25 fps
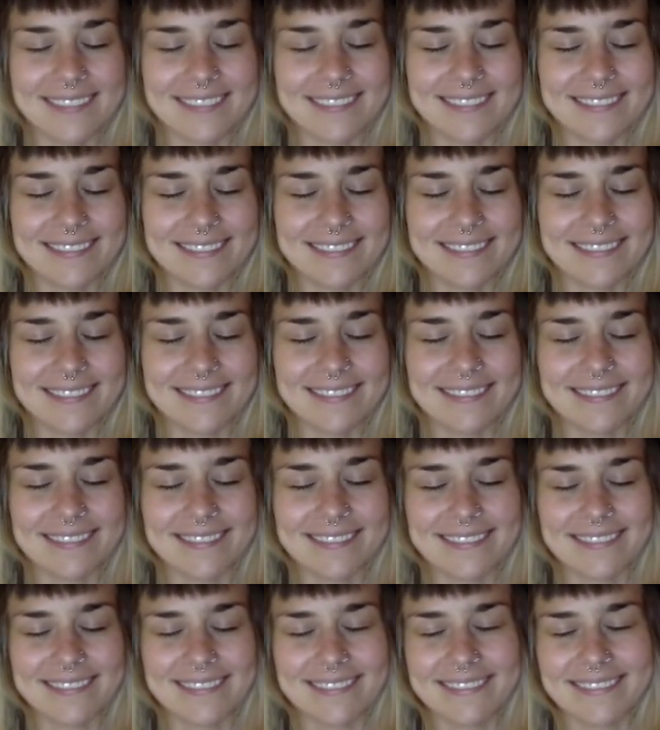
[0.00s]

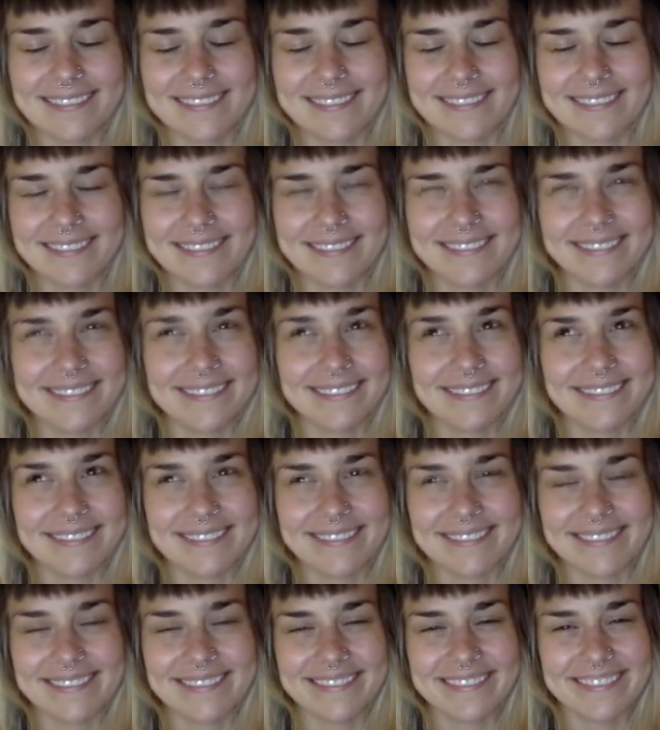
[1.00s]

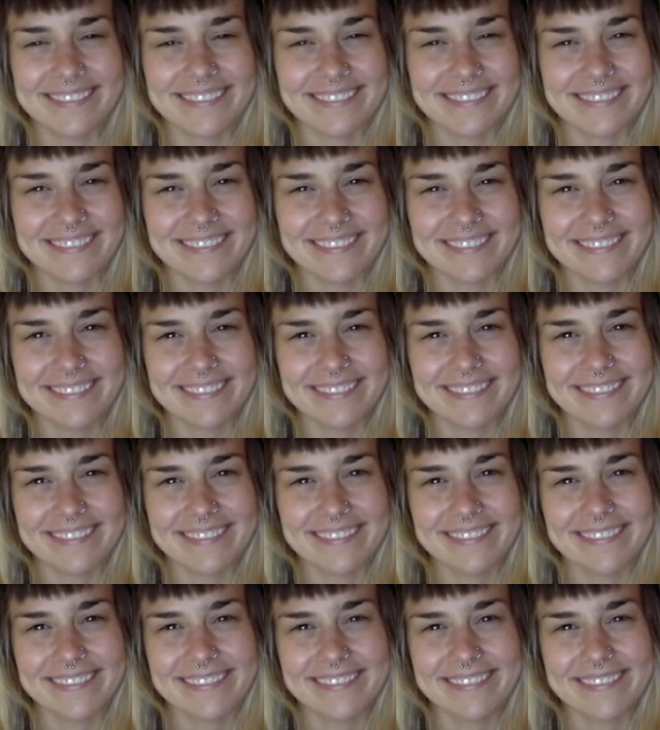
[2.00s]

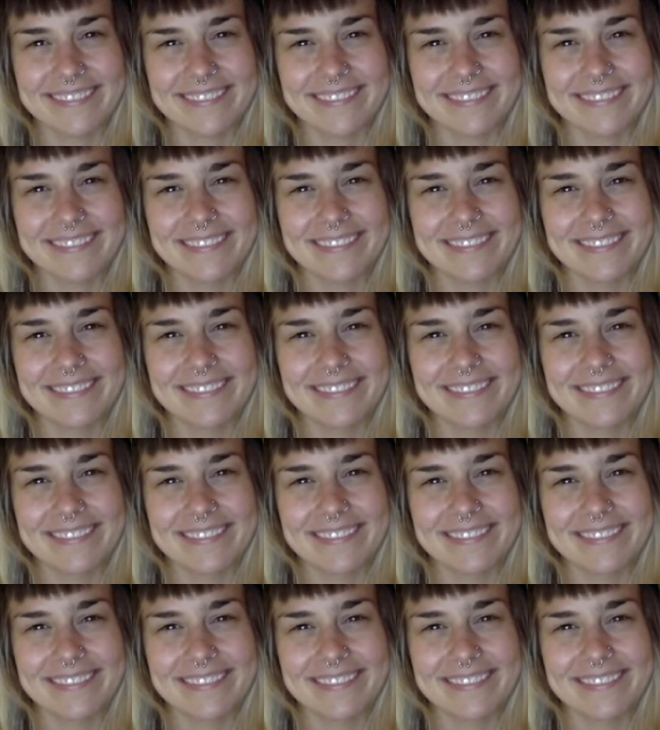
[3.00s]
Nobody speaks.